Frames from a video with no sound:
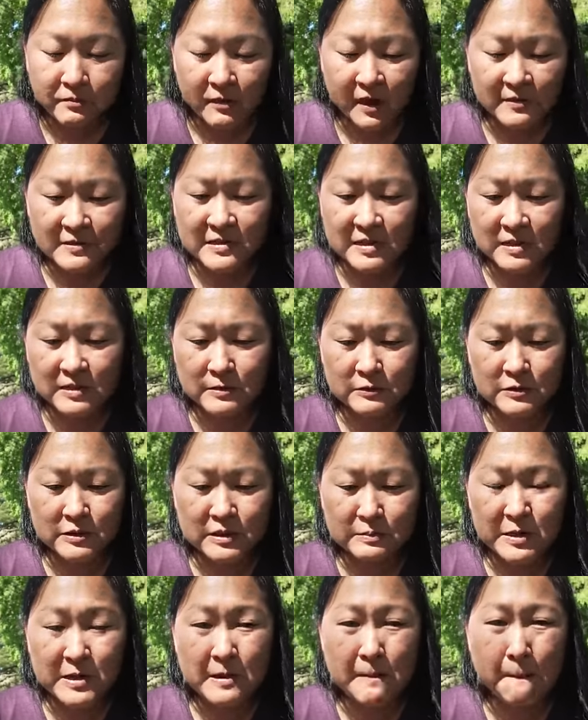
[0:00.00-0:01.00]
It's not
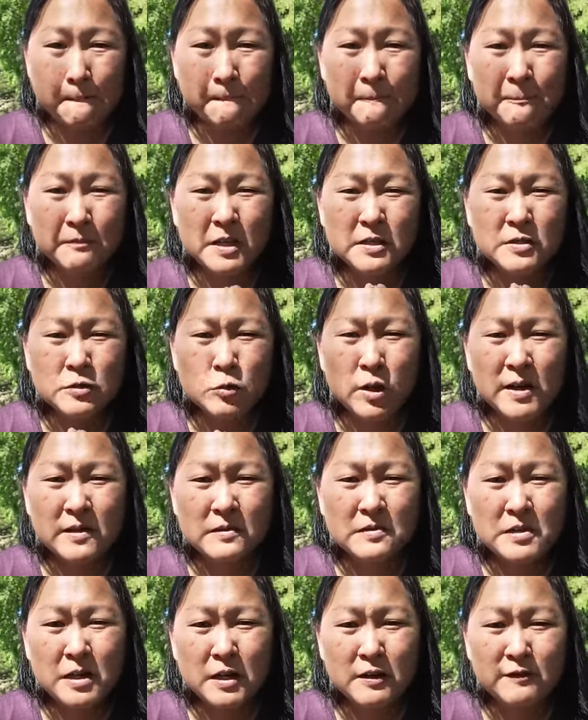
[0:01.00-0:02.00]
crispy, it's quite
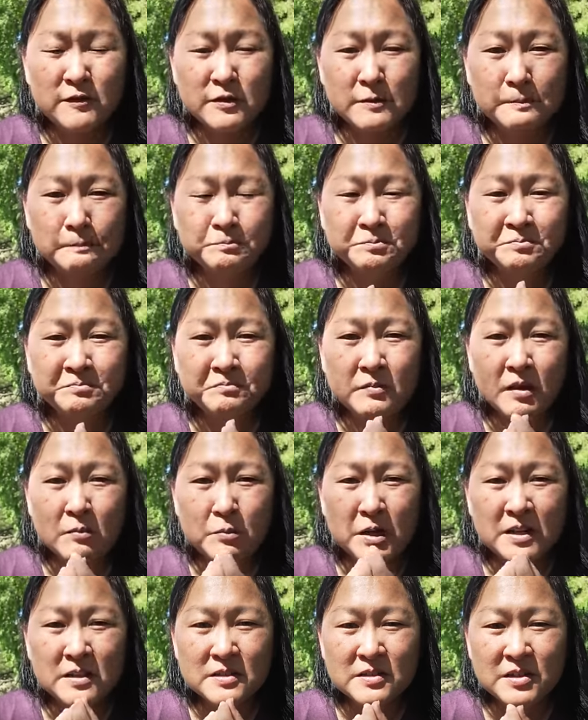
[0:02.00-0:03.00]
soft,
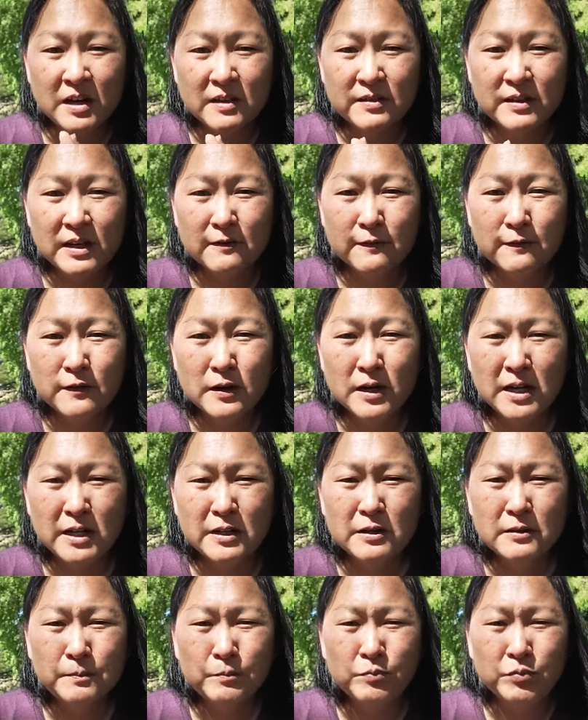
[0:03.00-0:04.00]
but it's got that fried
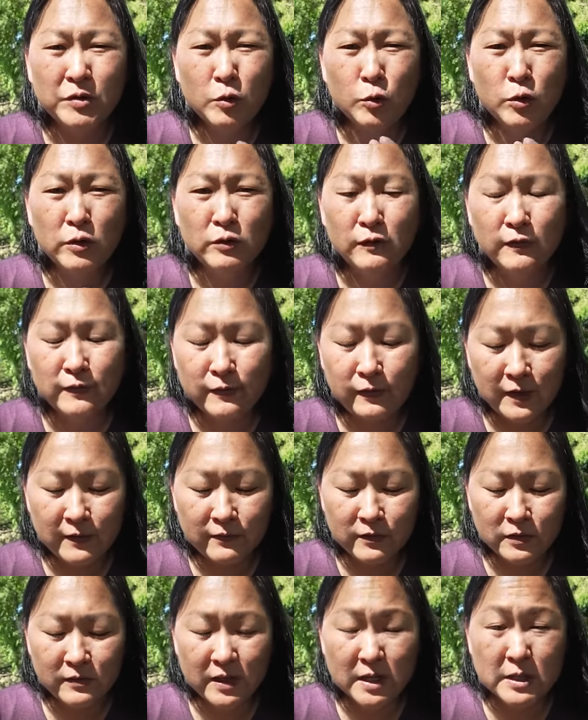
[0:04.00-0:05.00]
oil
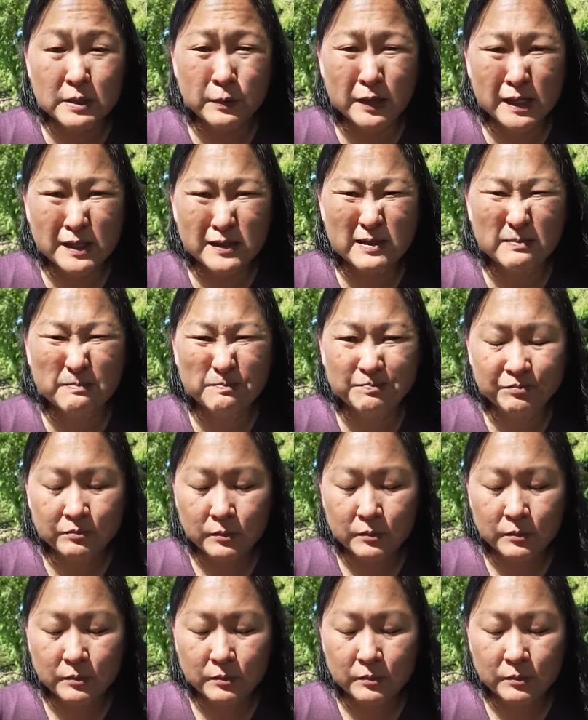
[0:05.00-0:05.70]
flavor that's pleasant.